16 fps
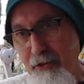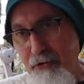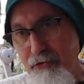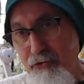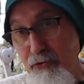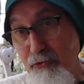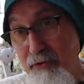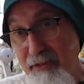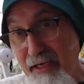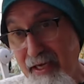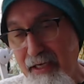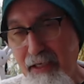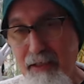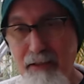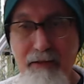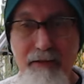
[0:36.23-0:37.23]
So
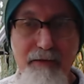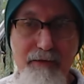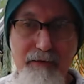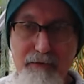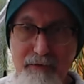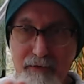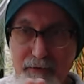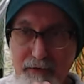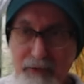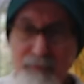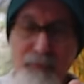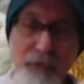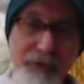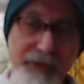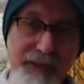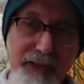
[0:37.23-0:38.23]
the
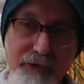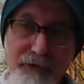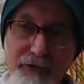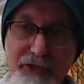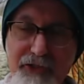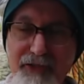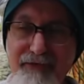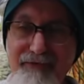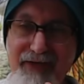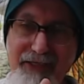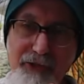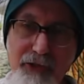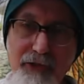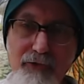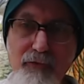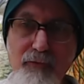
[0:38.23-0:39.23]
born again Christian
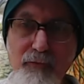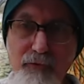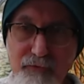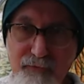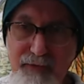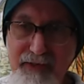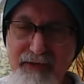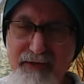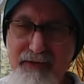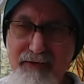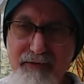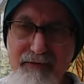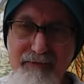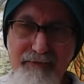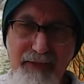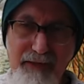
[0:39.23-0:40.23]
evangelical movement,
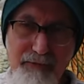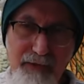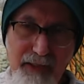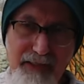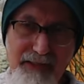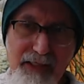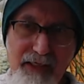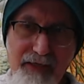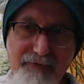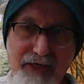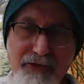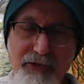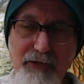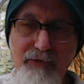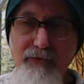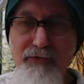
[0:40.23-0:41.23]
and I say
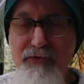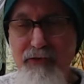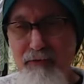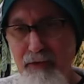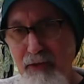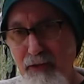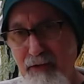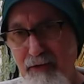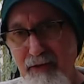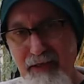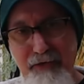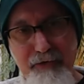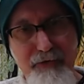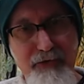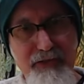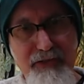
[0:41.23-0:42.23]
evangelical, so I had
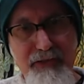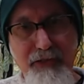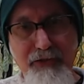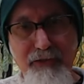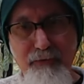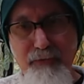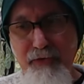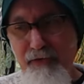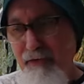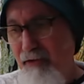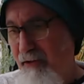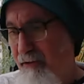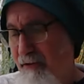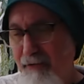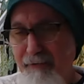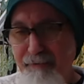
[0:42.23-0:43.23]
a discussion with
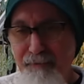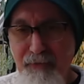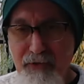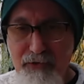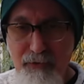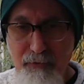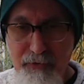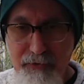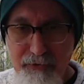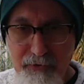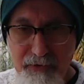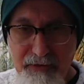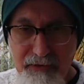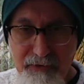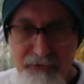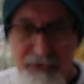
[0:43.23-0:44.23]
someone on a
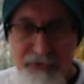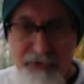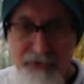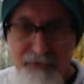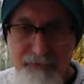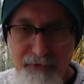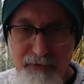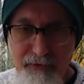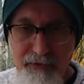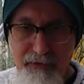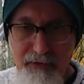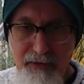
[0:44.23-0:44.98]
Gilded server